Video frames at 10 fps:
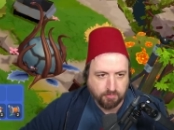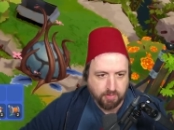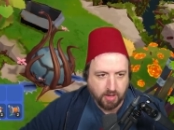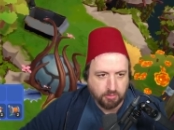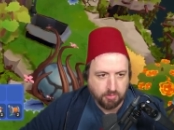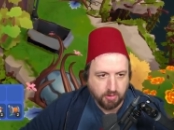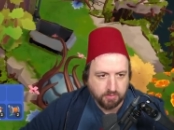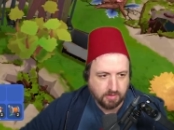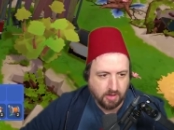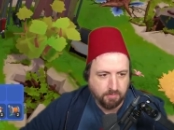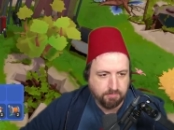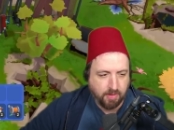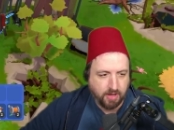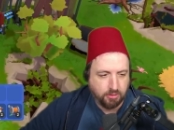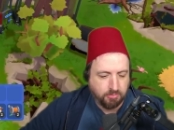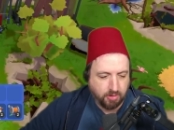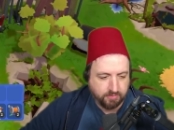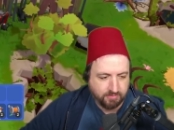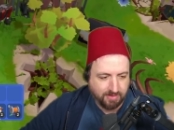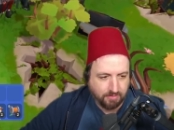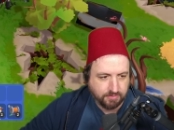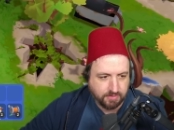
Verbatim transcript: biomass. A lot of biomass around